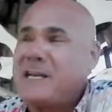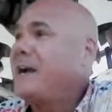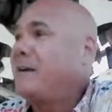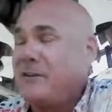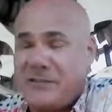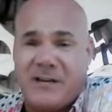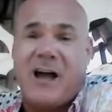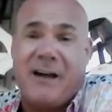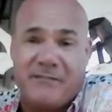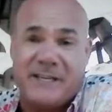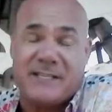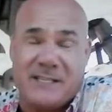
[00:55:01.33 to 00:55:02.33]
Thai girls, and
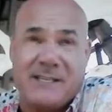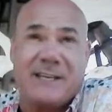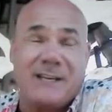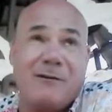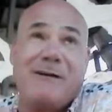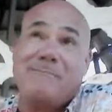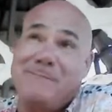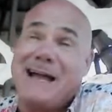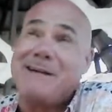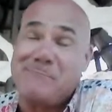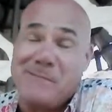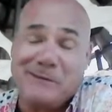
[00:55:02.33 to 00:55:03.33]
obviously, you know, I'm
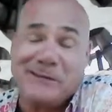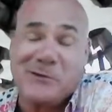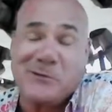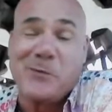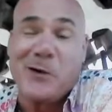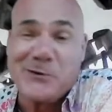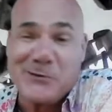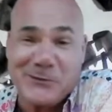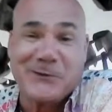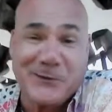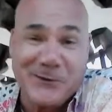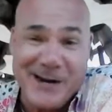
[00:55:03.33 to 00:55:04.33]
a little
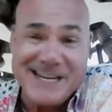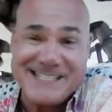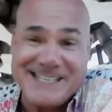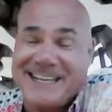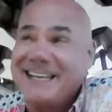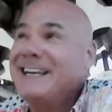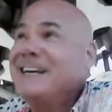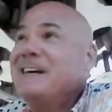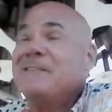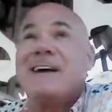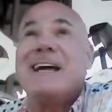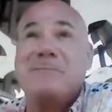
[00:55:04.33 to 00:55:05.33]
partial to Gracie,
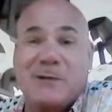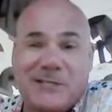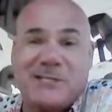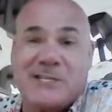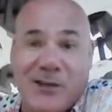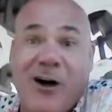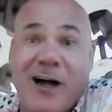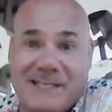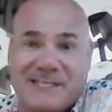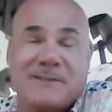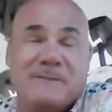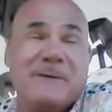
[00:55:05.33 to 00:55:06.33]
right? But she's
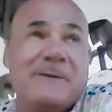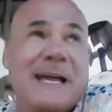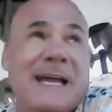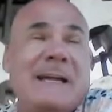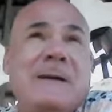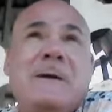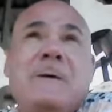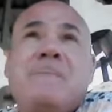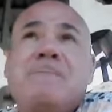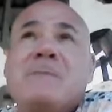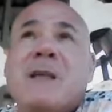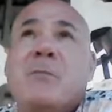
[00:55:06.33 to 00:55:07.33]
awesome, okay?
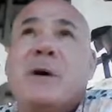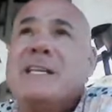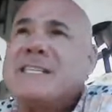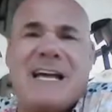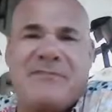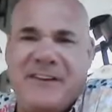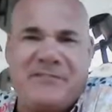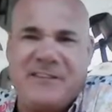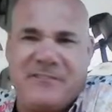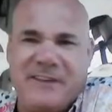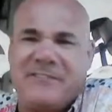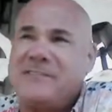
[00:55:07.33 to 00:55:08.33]
But it's not
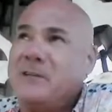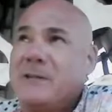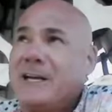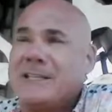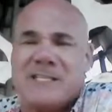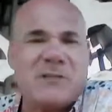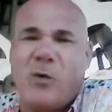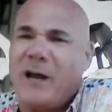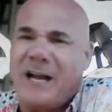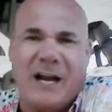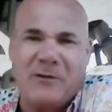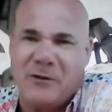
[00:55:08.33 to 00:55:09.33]
50-50 with us. It's
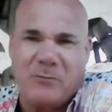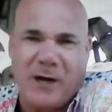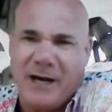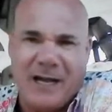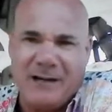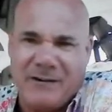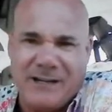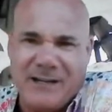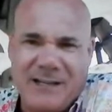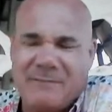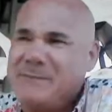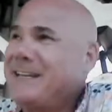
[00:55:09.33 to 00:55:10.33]
100-100. I
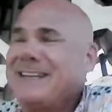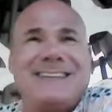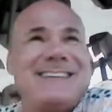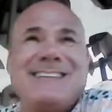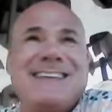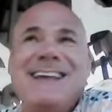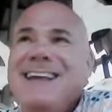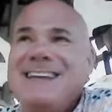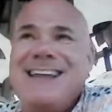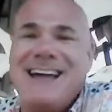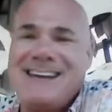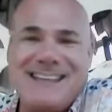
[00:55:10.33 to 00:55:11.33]
mean, it is
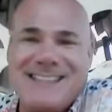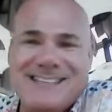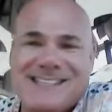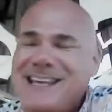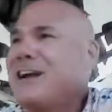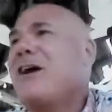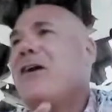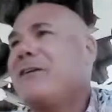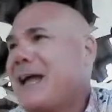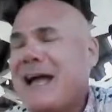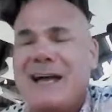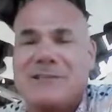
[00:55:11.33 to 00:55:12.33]
none of this like, oh,
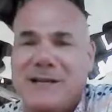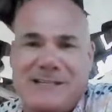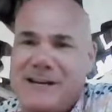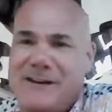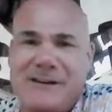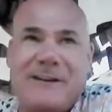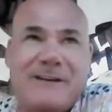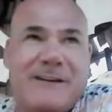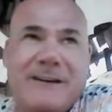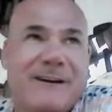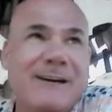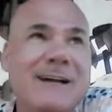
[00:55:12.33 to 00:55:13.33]
yeah, I'll scratch. No.
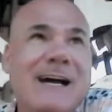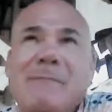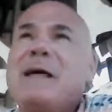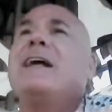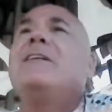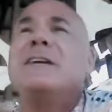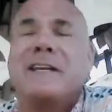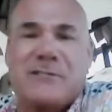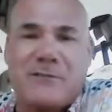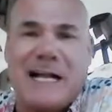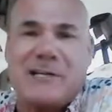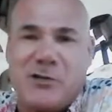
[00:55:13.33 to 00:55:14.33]
I'm not only going to
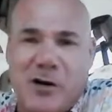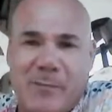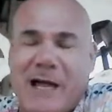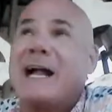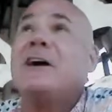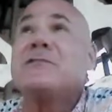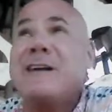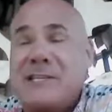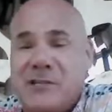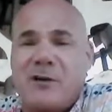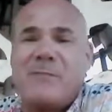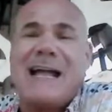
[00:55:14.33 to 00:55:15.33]
scratch your back. I'll
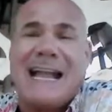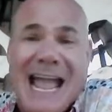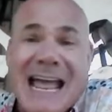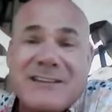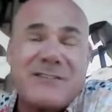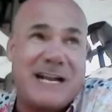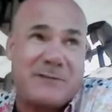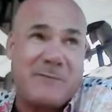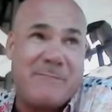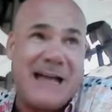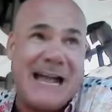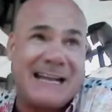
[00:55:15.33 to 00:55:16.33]
scratch your back and scratch
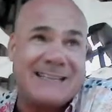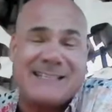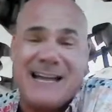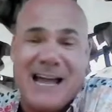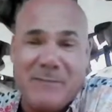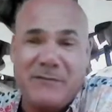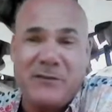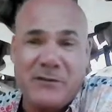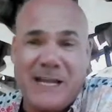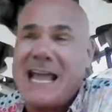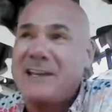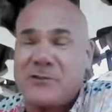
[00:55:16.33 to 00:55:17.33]
my back at the time if
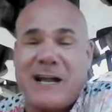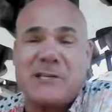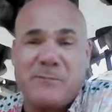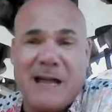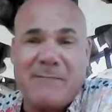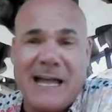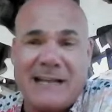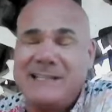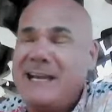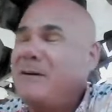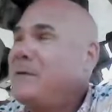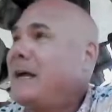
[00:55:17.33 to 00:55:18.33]
you can't scratch my back
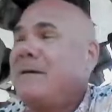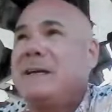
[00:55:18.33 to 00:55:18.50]
to help out.